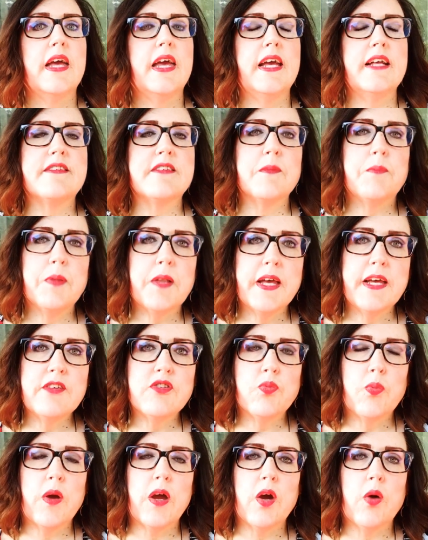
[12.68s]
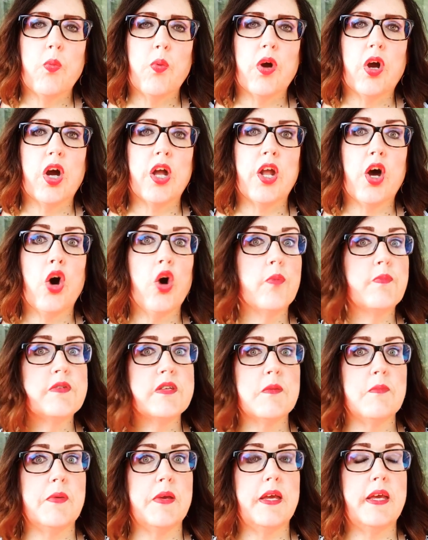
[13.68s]
It's a place where we're going to hope
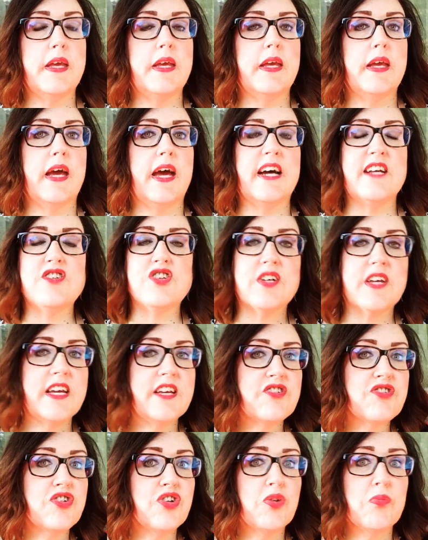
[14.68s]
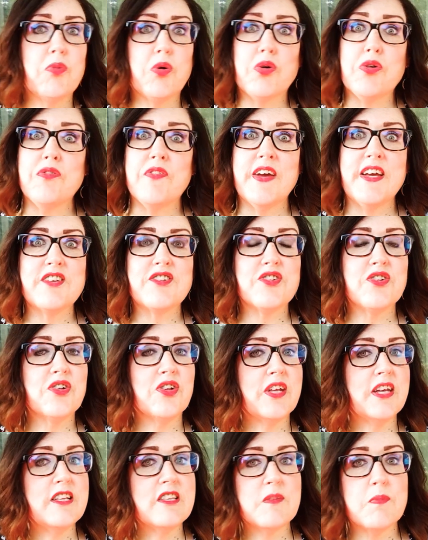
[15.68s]
to be educational,
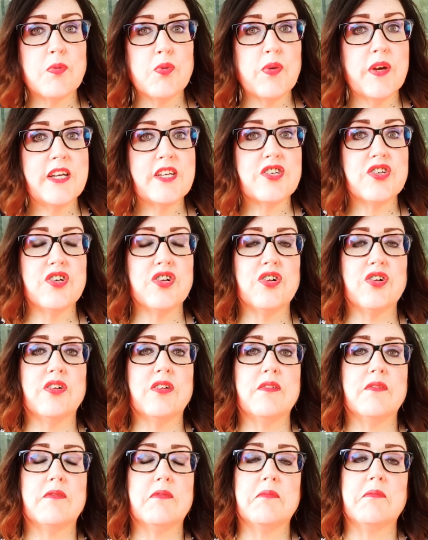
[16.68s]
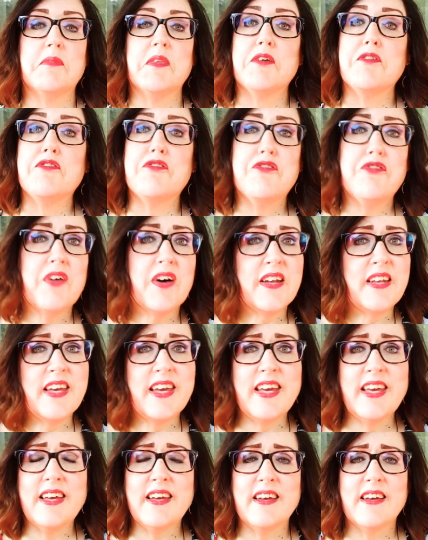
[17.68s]
motivational, inspirational,
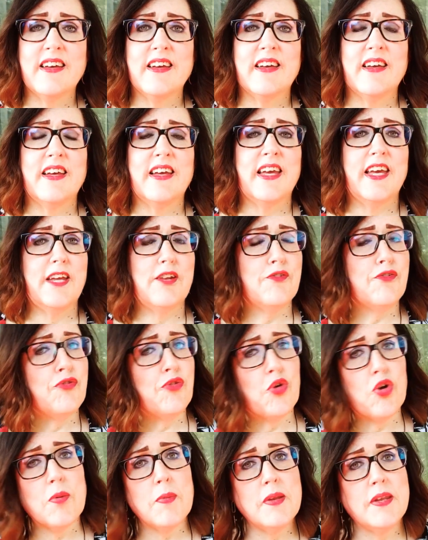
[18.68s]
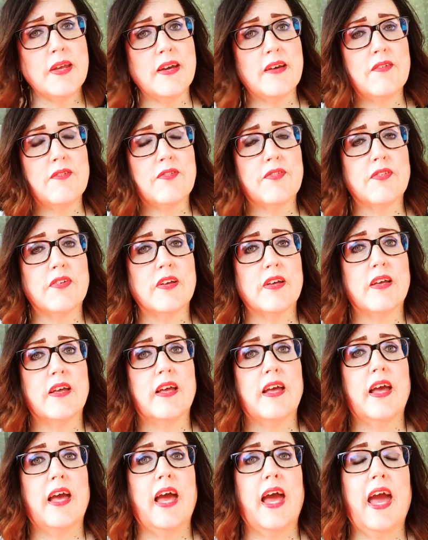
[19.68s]
funny, informative,
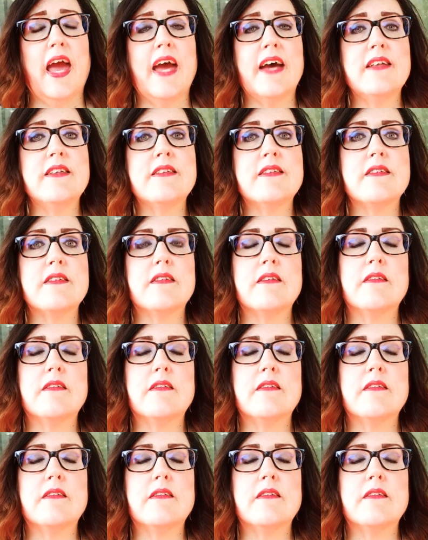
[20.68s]
and